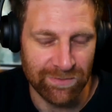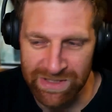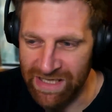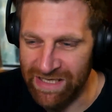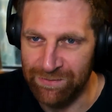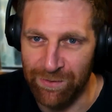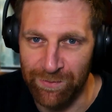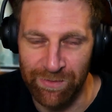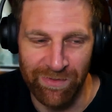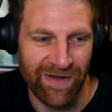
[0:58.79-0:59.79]
which I guess we'll
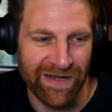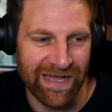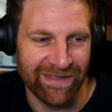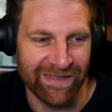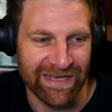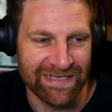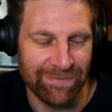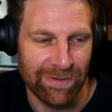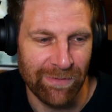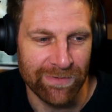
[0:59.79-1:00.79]
be finding out in the next
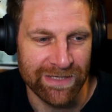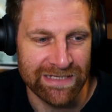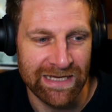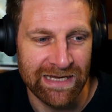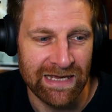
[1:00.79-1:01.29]
couple of moments.